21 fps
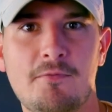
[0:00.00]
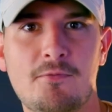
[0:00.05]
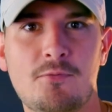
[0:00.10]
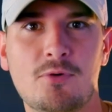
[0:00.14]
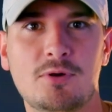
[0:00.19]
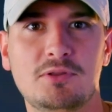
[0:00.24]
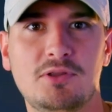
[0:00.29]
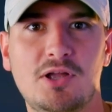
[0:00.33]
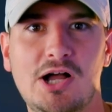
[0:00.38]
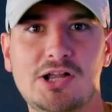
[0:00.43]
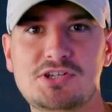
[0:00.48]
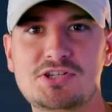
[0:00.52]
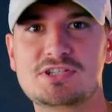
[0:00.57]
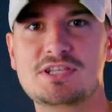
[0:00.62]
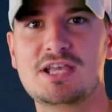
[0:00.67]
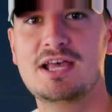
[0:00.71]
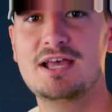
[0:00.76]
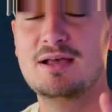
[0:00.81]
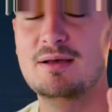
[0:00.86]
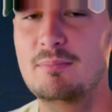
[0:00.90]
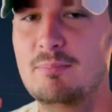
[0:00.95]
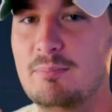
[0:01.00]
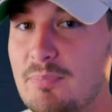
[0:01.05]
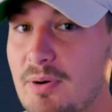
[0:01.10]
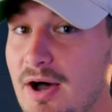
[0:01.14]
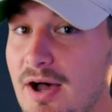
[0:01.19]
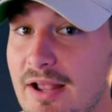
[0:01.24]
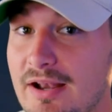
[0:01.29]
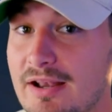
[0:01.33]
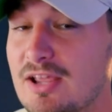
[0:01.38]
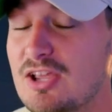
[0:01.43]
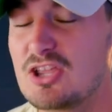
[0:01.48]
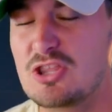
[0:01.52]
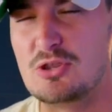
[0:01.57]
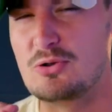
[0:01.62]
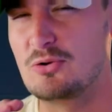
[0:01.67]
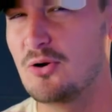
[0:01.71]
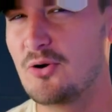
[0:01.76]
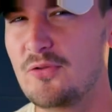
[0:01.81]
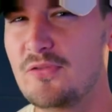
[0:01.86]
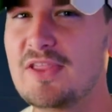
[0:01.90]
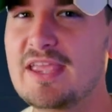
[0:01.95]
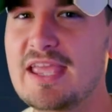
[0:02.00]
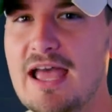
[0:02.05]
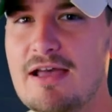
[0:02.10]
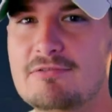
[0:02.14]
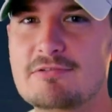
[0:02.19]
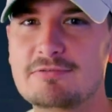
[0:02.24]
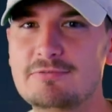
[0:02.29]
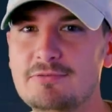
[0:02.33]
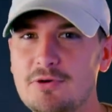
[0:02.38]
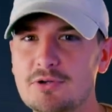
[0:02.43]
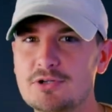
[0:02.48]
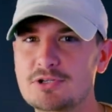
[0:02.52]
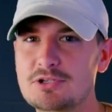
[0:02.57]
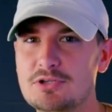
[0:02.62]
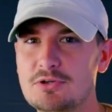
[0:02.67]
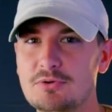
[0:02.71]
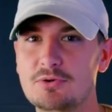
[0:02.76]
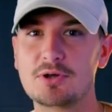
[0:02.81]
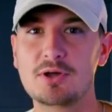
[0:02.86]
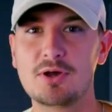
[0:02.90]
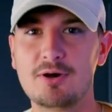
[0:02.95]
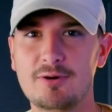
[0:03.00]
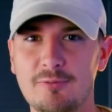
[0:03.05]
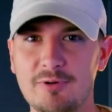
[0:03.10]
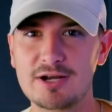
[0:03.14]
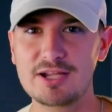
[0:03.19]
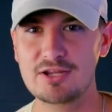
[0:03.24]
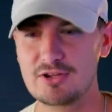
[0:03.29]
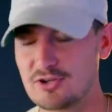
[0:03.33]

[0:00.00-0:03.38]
before it launches, but you only have your phone on you. What do